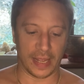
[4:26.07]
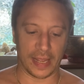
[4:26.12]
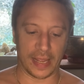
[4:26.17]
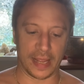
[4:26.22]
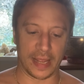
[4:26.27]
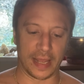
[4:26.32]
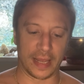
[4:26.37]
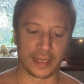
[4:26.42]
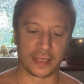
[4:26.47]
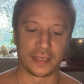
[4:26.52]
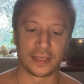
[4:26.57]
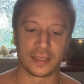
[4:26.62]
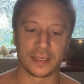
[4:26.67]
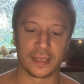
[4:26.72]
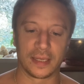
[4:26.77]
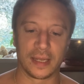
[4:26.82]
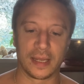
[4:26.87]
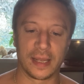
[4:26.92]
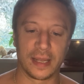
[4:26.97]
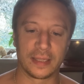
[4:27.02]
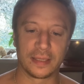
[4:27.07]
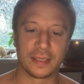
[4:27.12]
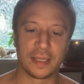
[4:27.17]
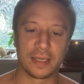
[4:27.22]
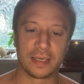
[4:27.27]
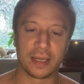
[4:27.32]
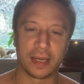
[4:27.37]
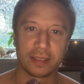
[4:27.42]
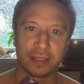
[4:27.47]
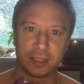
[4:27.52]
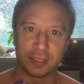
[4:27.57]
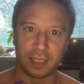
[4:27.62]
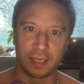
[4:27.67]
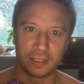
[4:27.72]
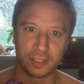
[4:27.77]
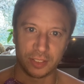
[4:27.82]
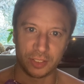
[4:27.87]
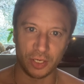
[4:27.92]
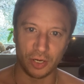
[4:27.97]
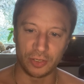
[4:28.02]
And then I
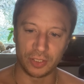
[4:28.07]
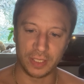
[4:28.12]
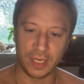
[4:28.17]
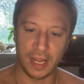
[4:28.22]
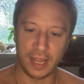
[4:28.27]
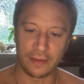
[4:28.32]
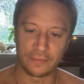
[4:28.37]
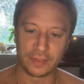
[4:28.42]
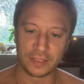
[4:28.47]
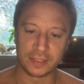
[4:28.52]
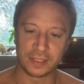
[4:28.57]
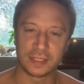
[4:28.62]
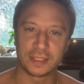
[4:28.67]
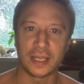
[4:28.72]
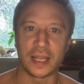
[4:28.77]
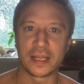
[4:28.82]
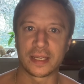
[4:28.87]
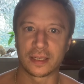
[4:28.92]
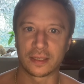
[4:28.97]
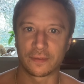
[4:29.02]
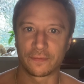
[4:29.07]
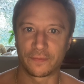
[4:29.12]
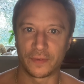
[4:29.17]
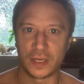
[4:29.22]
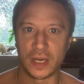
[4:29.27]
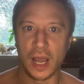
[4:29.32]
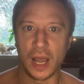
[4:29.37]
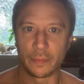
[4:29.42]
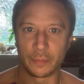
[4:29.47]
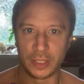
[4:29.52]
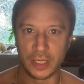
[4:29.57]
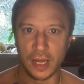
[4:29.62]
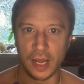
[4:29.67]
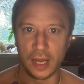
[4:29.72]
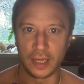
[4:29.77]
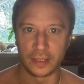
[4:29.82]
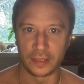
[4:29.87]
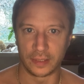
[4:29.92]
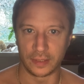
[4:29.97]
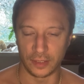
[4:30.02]
started having psychic
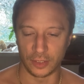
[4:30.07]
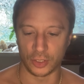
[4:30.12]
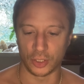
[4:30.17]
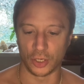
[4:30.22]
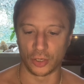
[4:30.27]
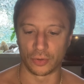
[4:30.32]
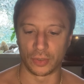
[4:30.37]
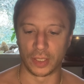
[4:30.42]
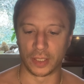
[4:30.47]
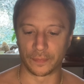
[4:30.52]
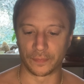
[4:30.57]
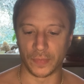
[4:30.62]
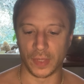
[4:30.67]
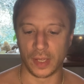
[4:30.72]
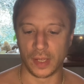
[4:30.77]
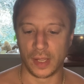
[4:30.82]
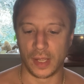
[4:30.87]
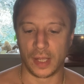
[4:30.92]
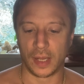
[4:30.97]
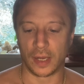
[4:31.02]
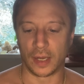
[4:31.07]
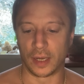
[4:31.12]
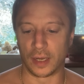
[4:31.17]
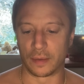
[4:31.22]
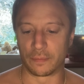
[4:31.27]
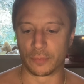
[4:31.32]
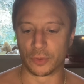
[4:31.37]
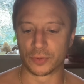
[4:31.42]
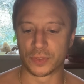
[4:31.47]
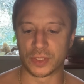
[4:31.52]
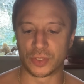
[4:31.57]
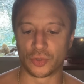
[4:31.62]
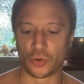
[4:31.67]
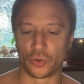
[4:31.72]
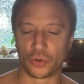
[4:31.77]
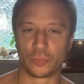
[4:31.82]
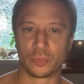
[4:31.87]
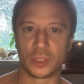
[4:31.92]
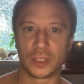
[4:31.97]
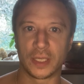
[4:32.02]
phenomenon occurring. Most
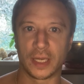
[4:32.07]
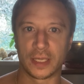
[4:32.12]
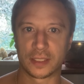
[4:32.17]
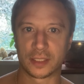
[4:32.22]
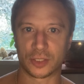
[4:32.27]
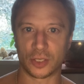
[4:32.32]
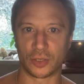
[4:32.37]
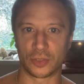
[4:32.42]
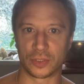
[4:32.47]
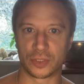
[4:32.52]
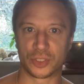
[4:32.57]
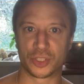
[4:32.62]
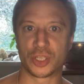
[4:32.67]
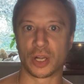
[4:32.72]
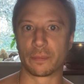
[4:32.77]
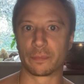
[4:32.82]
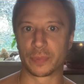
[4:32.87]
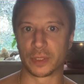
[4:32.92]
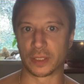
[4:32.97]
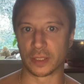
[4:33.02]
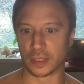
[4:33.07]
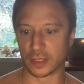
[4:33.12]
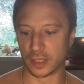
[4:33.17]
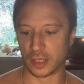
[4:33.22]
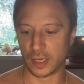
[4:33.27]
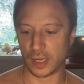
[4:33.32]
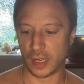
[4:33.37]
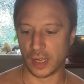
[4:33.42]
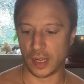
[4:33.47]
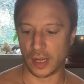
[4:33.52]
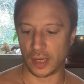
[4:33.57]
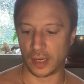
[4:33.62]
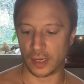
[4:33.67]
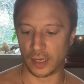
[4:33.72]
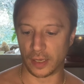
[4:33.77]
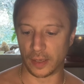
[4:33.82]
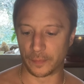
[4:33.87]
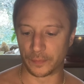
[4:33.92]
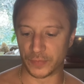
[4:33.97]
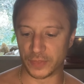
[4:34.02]
notably, I started jumping
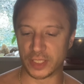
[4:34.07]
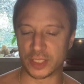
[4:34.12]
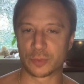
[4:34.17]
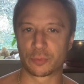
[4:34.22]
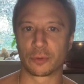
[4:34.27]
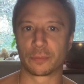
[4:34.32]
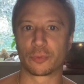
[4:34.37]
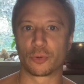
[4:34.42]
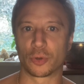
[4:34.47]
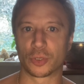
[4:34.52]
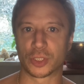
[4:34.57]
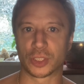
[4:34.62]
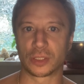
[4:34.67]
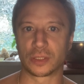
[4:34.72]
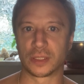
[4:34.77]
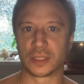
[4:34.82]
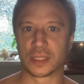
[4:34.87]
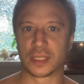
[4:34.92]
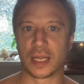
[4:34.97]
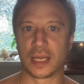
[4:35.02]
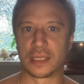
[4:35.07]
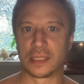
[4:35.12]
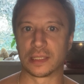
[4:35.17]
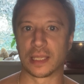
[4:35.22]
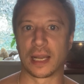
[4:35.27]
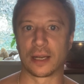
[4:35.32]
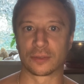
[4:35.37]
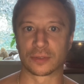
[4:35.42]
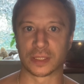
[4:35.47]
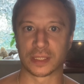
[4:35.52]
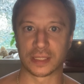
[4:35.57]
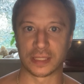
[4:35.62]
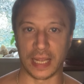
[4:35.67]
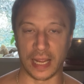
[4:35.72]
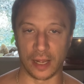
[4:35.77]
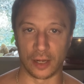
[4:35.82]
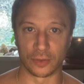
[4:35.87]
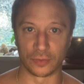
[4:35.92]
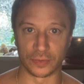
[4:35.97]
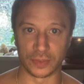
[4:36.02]
disproportionately to any loud
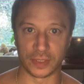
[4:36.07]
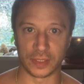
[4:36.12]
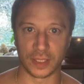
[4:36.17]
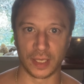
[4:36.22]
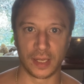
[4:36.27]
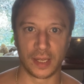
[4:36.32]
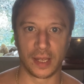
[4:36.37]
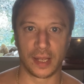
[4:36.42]
sounds.